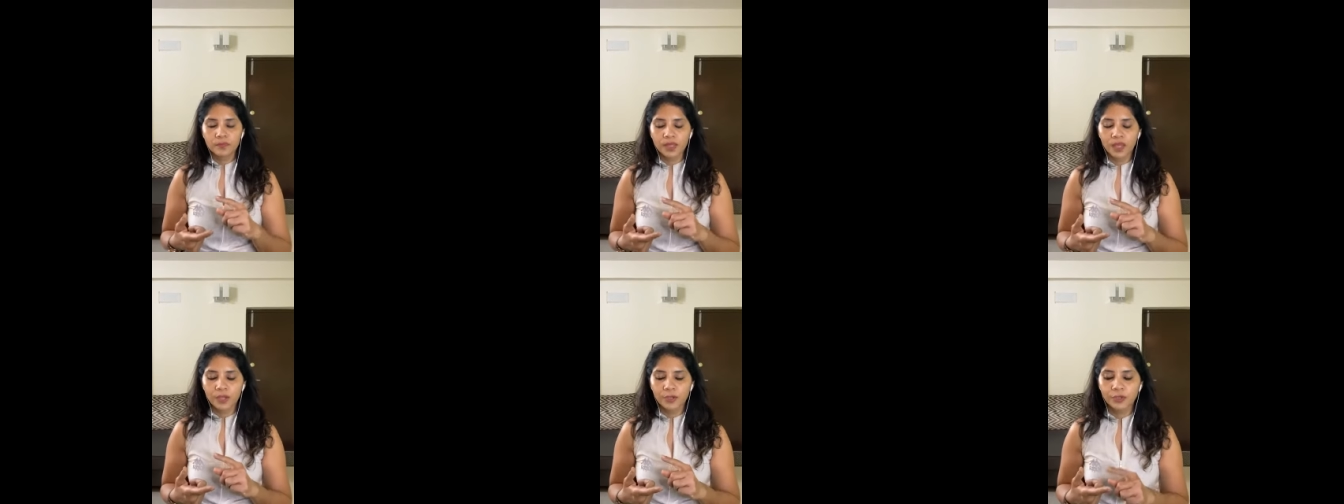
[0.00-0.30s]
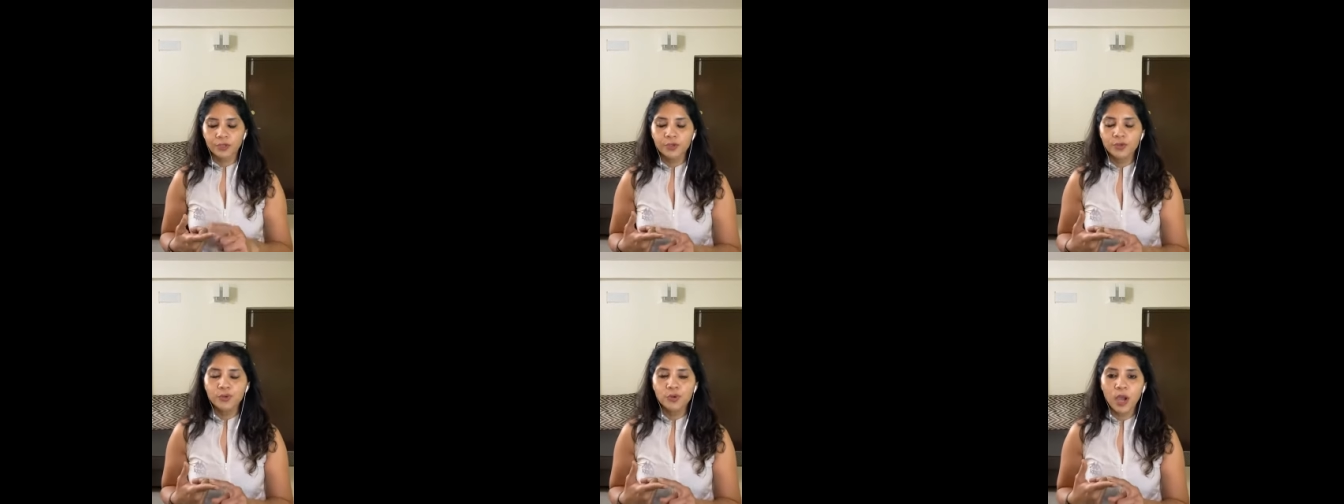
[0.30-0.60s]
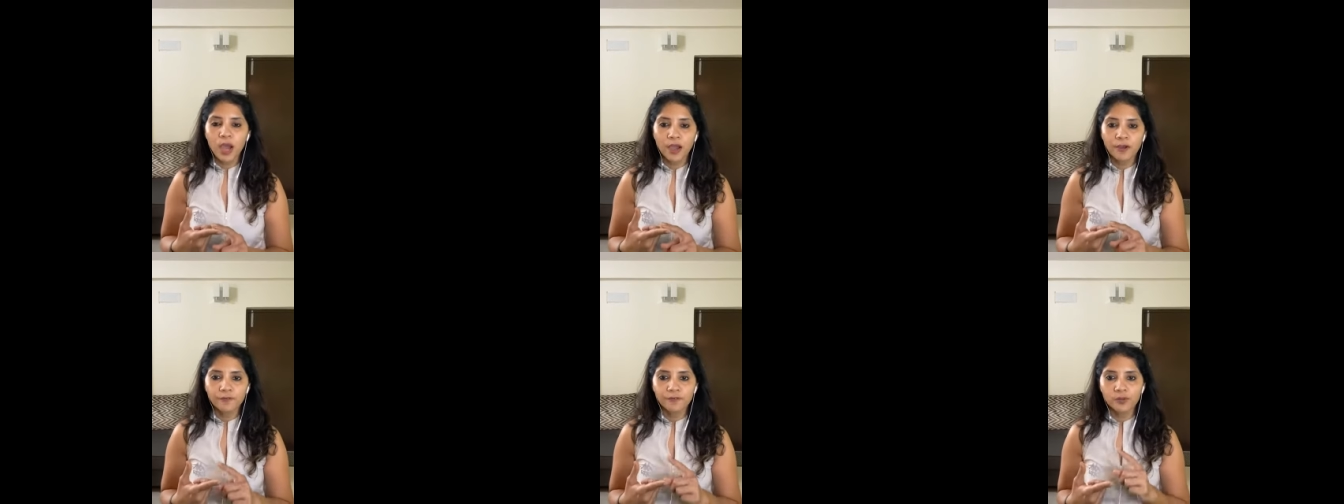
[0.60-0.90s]
you
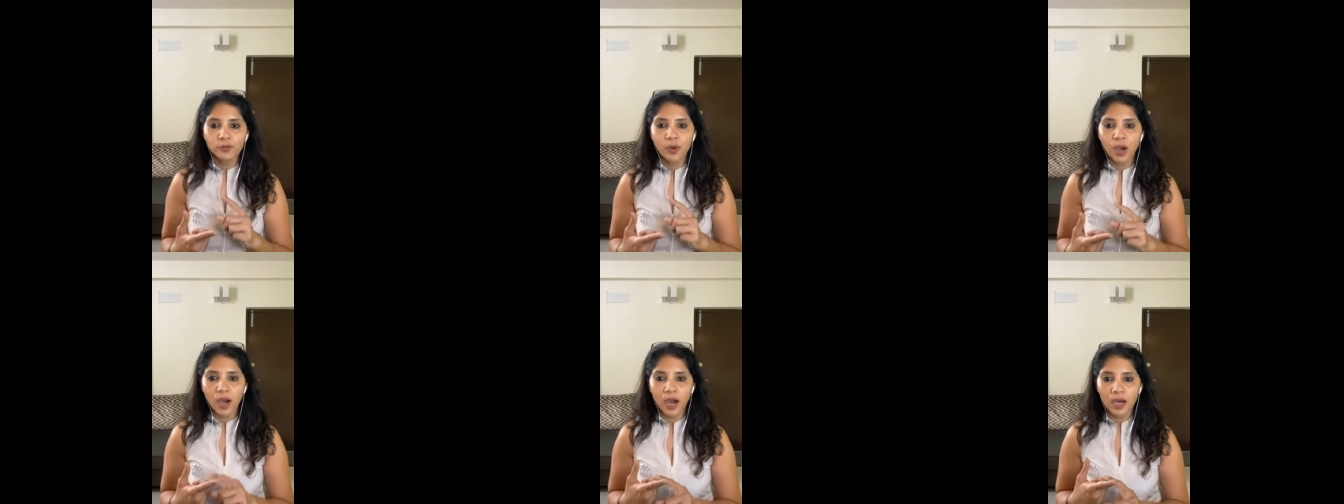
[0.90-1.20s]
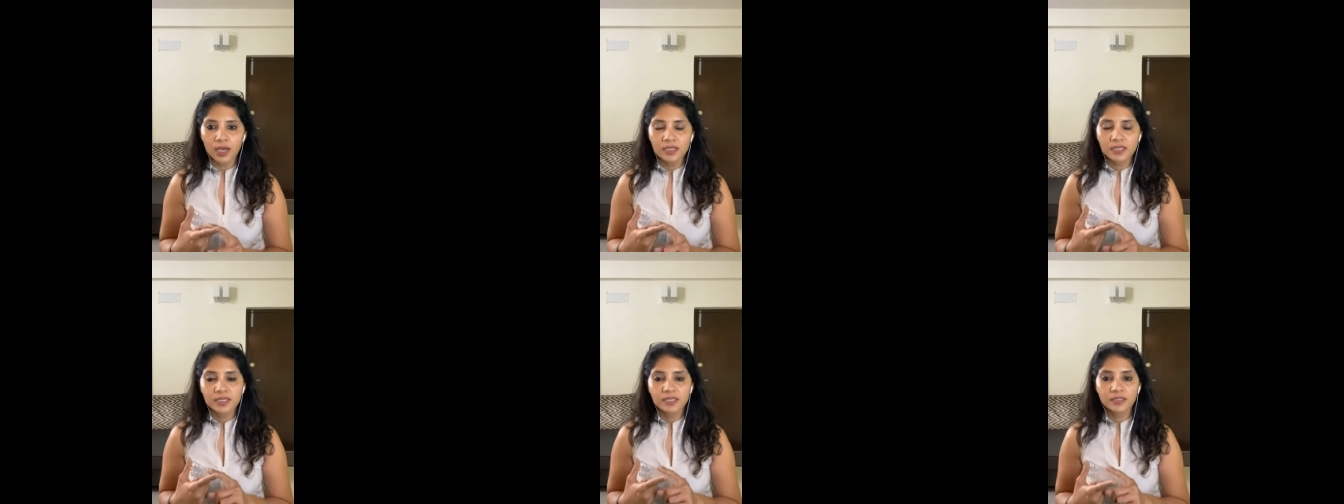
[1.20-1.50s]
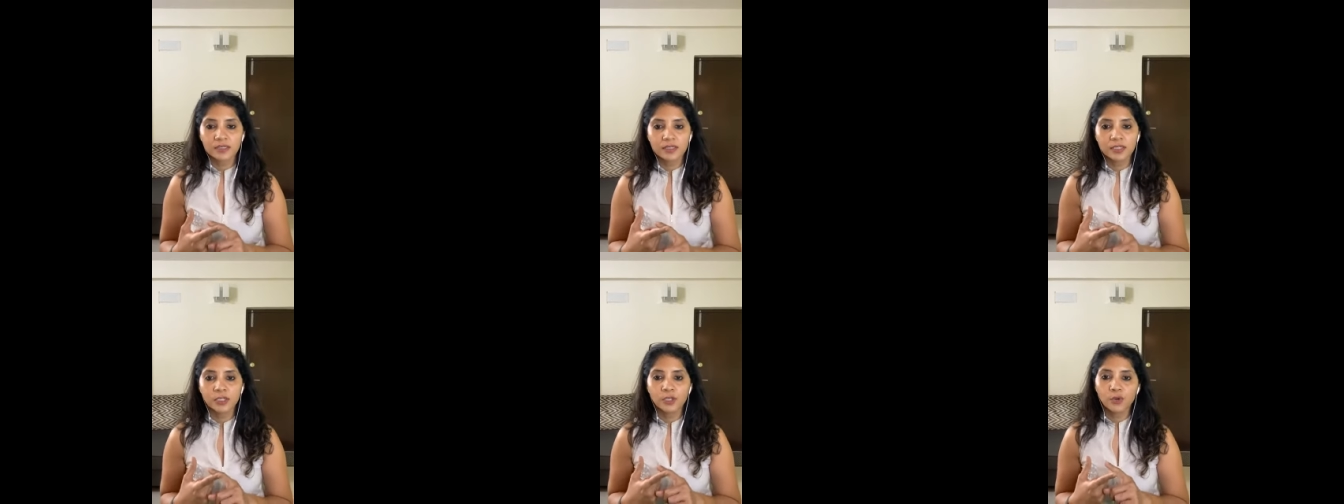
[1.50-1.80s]
have to ask
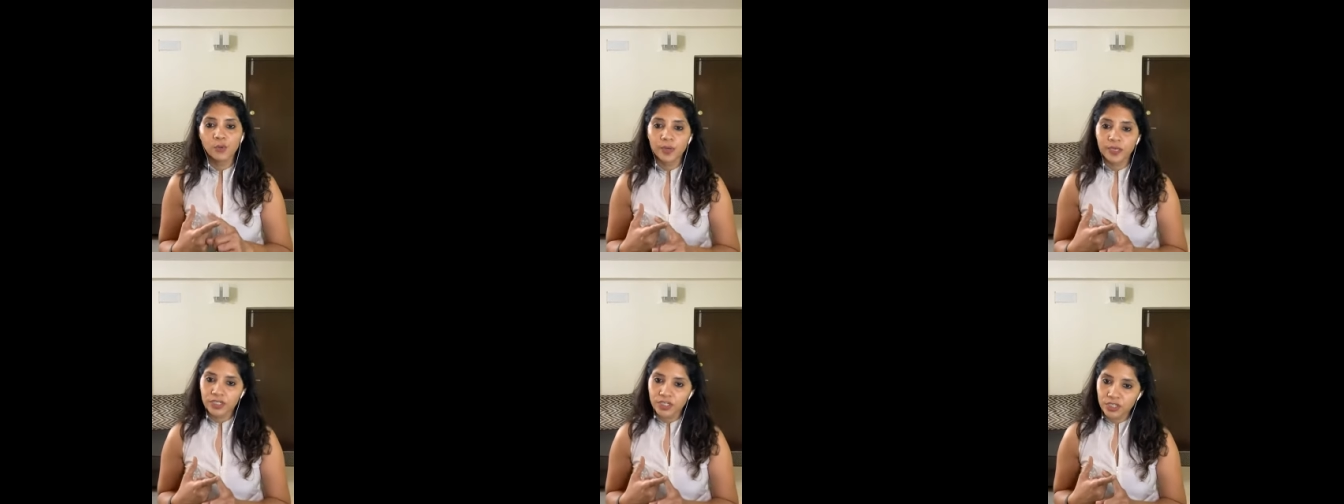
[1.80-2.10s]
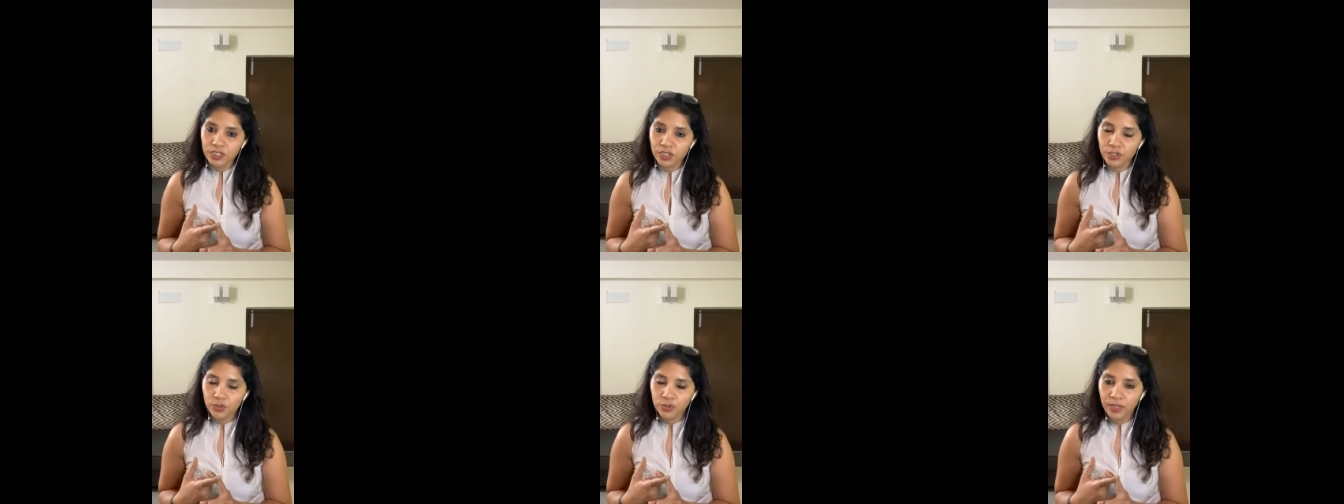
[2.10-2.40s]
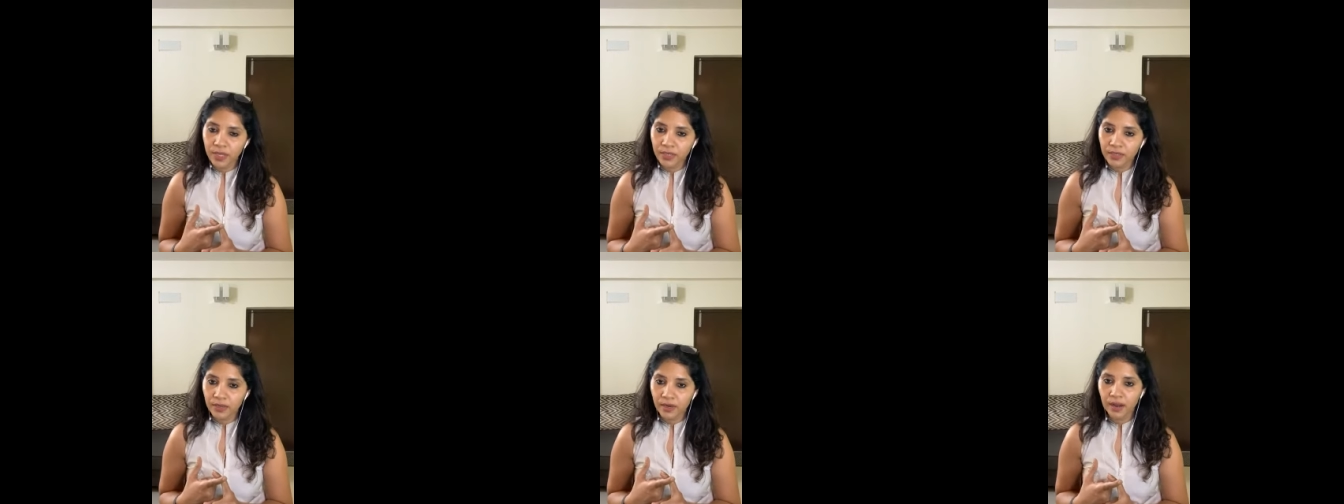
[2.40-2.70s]
certain questions to
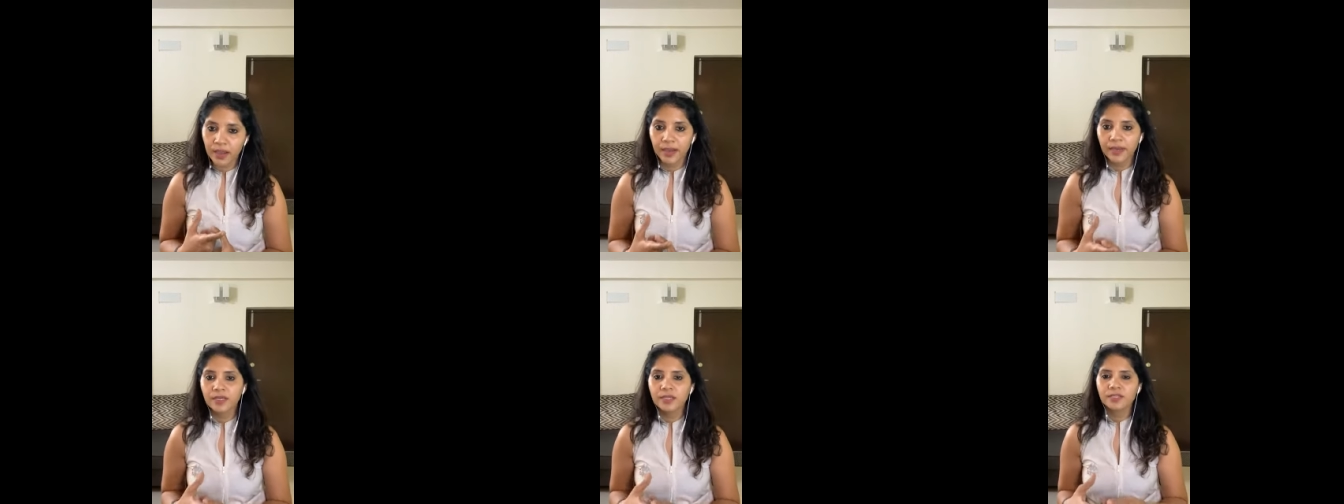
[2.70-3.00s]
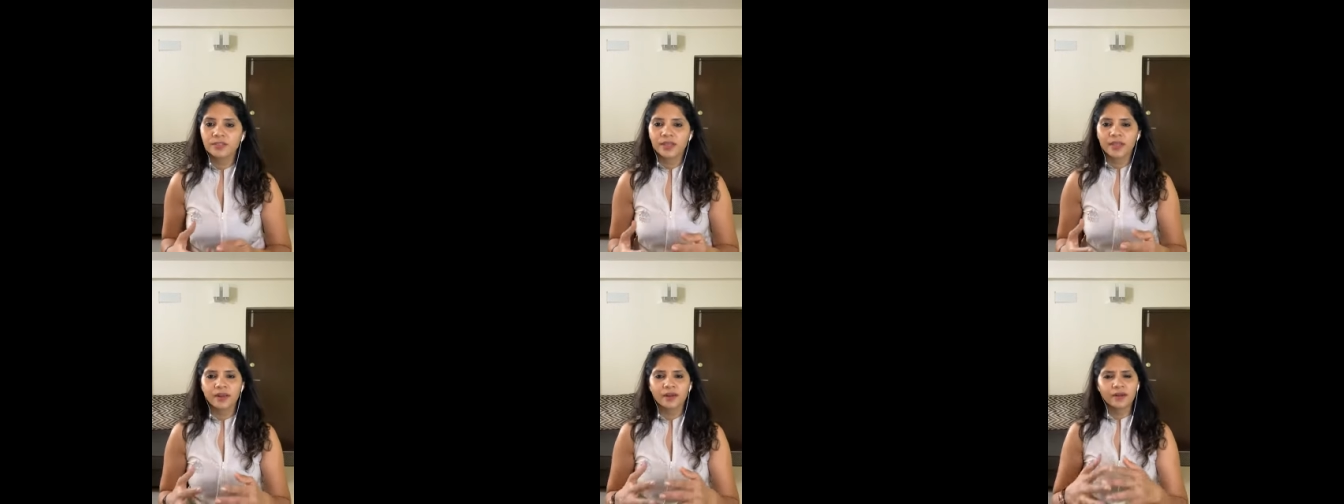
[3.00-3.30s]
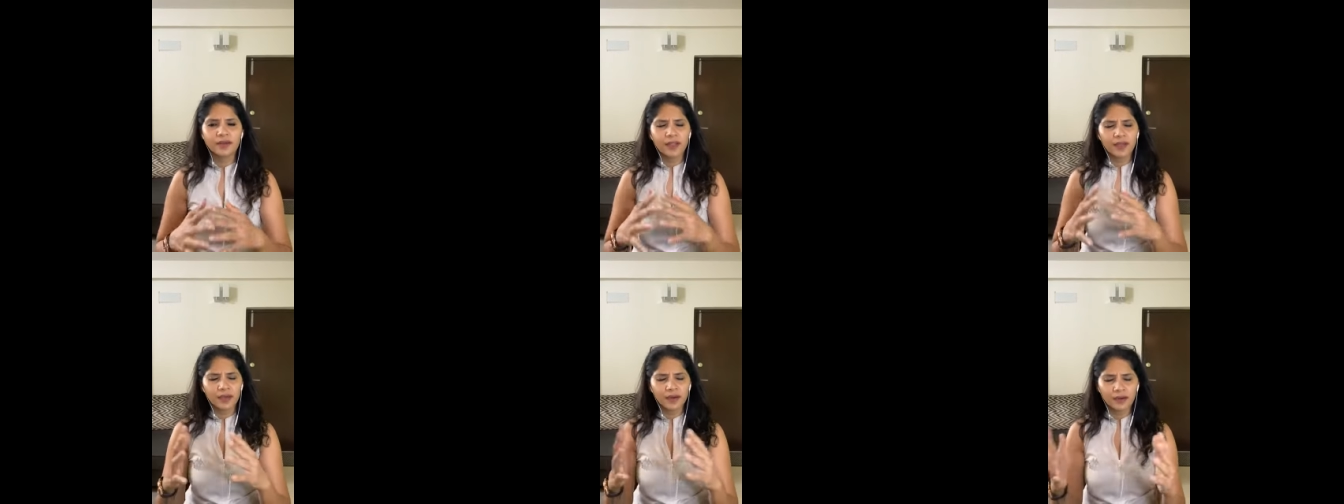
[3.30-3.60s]
that client
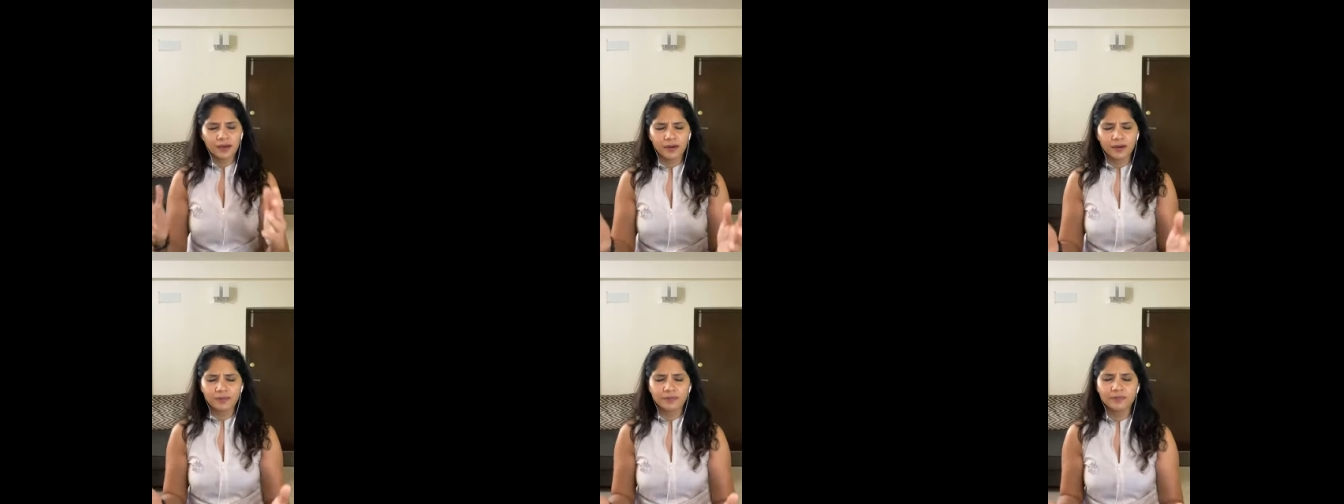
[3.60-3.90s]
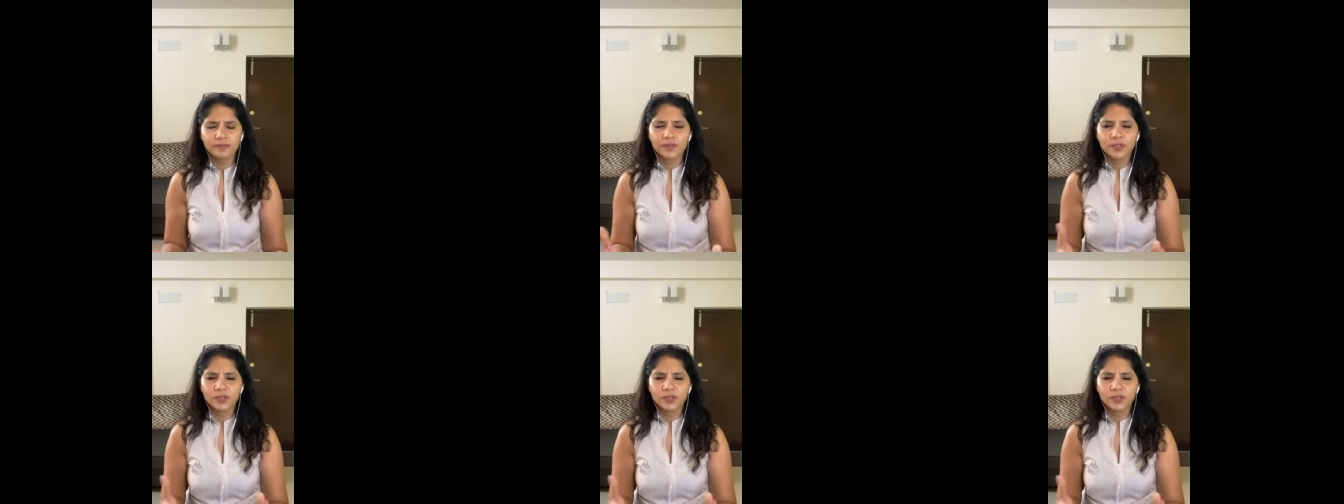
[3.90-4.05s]
there are um,